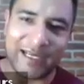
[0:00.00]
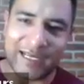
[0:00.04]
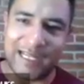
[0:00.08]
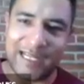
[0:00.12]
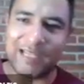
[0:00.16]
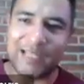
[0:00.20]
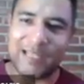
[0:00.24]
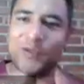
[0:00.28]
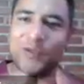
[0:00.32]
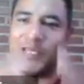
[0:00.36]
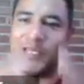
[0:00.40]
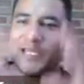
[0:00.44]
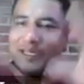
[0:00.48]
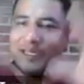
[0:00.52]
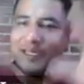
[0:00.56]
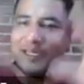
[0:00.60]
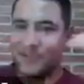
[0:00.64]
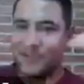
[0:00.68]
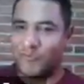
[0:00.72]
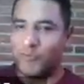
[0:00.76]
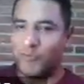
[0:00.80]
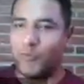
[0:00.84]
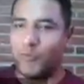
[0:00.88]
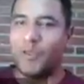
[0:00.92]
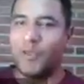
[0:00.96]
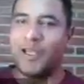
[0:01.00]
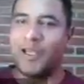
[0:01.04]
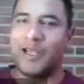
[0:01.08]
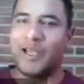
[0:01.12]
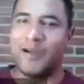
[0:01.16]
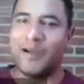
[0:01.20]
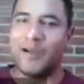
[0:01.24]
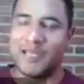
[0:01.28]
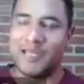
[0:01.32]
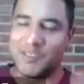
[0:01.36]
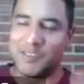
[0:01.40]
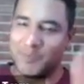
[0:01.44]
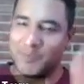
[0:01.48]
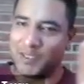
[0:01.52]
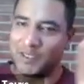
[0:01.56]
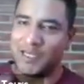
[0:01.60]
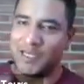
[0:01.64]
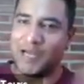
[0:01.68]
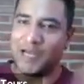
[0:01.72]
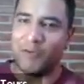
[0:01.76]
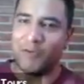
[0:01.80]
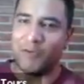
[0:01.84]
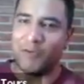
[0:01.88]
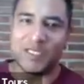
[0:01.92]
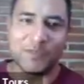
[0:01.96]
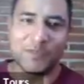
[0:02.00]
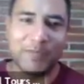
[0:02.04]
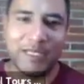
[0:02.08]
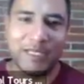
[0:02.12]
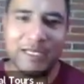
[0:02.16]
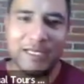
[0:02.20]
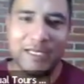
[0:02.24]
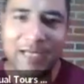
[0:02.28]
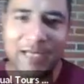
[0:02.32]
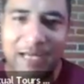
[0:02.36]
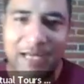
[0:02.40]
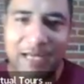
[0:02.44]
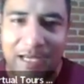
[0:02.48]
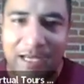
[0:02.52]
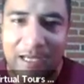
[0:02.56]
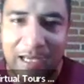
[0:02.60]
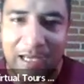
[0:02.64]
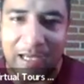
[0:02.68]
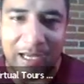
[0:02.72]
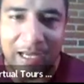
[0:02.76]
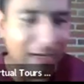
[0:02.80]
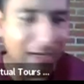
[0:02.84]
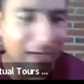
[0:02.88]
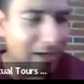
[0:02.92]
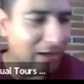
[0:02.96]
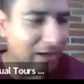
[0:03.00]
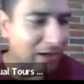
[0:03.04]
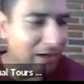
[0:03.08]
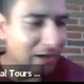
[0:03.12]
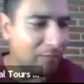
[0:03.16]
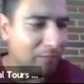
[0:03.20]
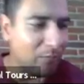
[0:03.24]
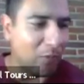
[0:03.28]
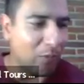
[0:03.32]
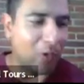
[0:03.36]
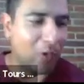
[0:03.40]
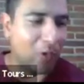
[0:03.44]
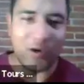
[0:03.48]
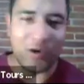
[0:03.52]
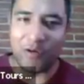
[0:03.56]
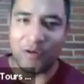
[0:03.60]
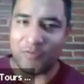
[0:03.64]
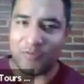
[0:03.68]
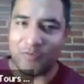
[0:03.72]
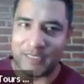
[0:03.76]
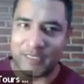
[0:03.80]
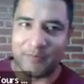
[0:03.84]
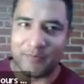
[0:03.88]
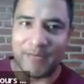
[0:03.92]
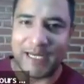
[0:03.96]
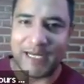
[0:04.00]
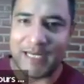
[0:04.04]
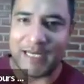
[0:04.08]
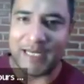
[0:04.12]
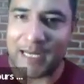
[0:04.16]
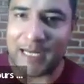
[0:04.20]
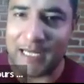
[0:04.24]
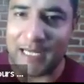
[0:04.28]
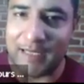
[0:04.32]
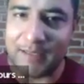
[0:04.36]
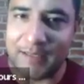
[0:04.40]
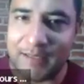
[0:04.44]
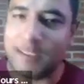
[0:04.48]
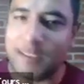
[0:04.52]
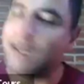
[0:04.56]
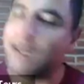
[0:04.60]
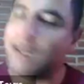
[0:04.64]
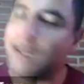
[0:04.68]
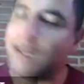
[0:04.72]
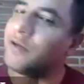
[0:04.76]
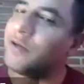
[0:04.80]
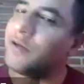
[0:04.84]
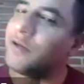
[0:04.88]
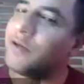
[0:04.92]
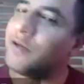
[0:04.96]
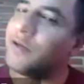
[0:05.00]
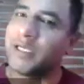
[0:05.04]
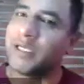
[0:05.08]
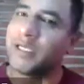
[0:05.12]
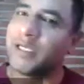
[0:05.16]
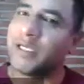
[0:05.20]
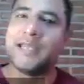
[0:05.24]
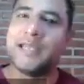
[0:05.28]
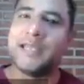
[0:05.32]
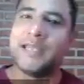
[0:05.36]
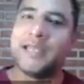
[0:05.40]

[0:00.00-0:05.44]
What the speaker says: calculate full eras. But I will explain more of the Maya calendar during the